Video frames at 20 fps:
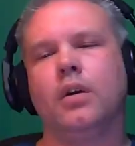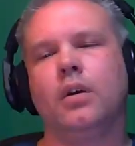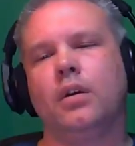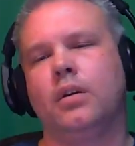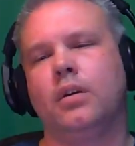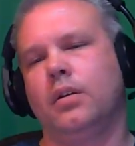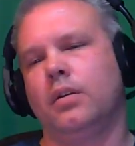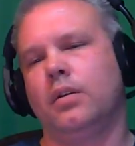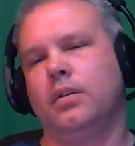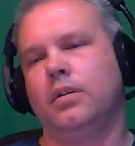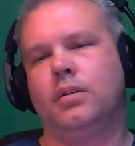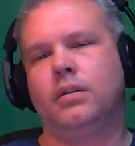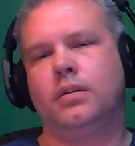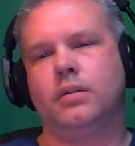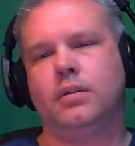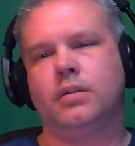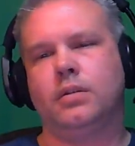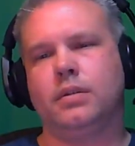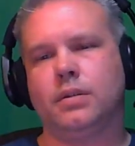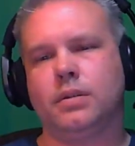Mm-hmm.
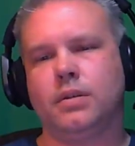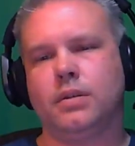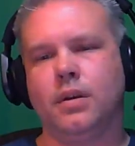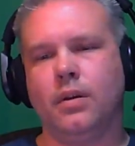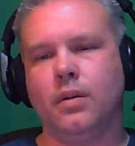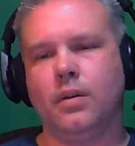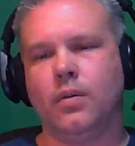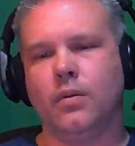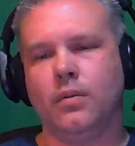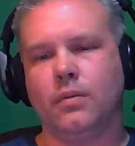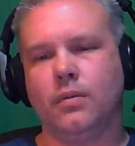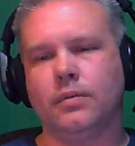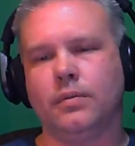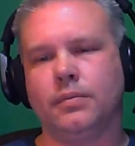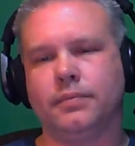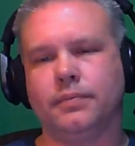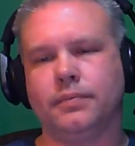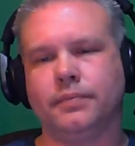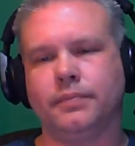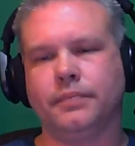But I mean,
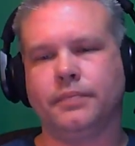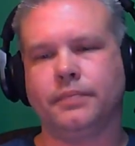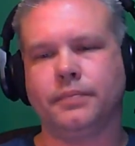the thing